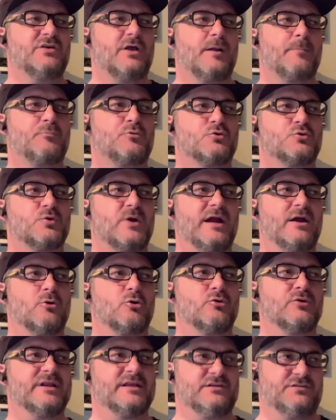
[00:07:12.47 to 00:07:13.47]
It's on a
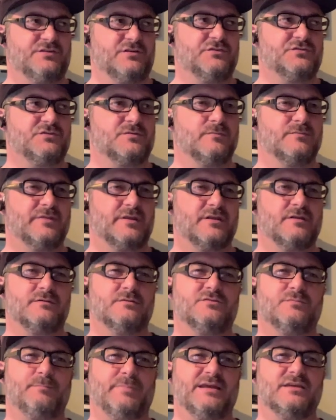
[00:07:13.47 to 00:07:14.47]
priority
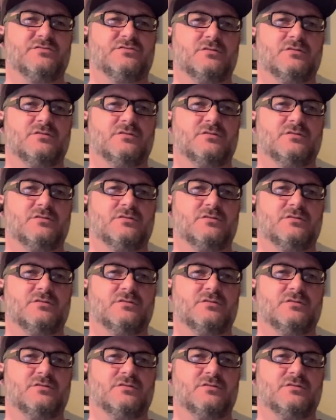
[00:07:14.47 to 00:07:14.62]
system that's